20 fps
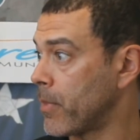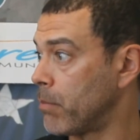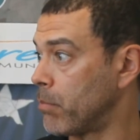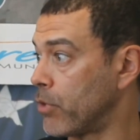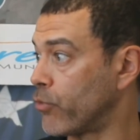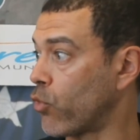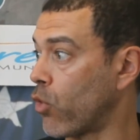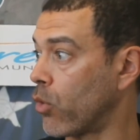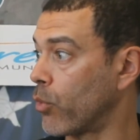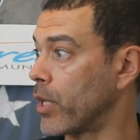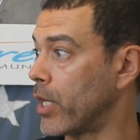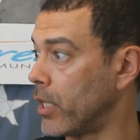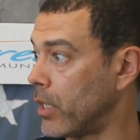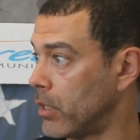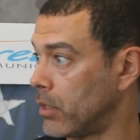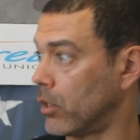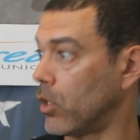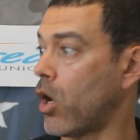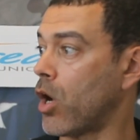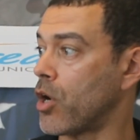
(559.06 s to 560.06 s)
before
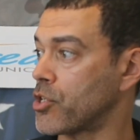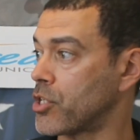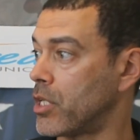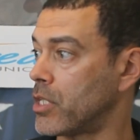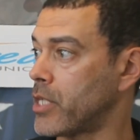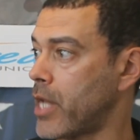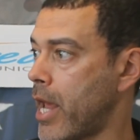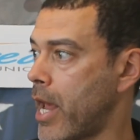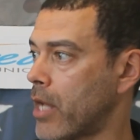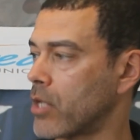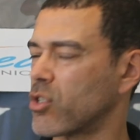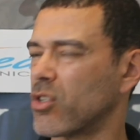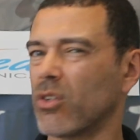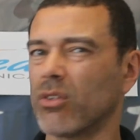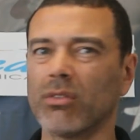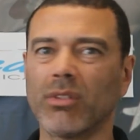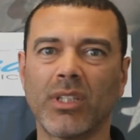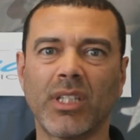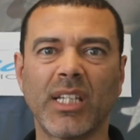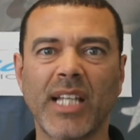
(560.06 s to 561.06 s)
we launch an attack, so
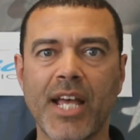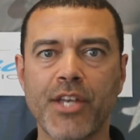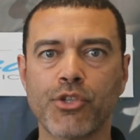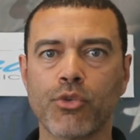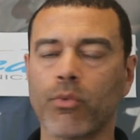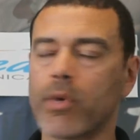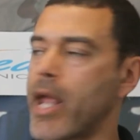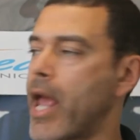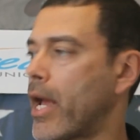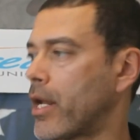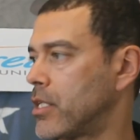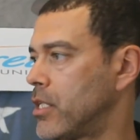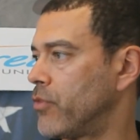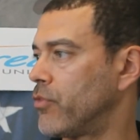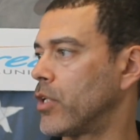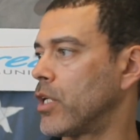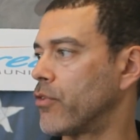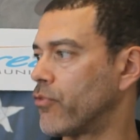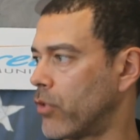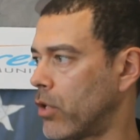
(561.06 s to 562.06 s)
less
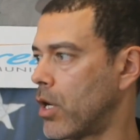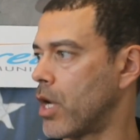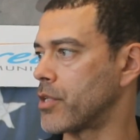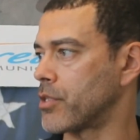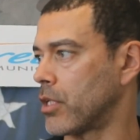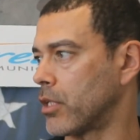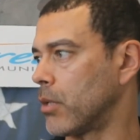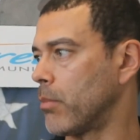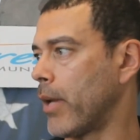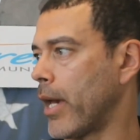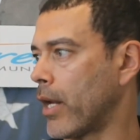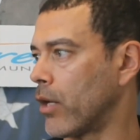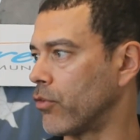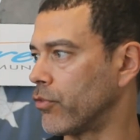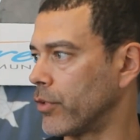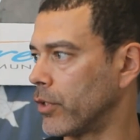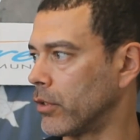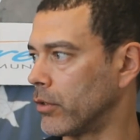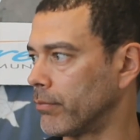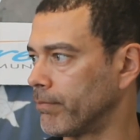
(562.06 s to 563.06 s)
reactivity for us on the
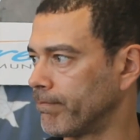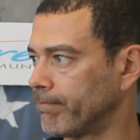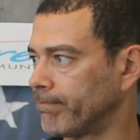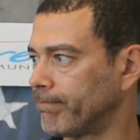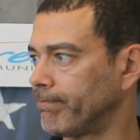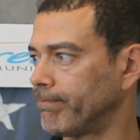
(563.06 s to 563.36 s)
battlefield.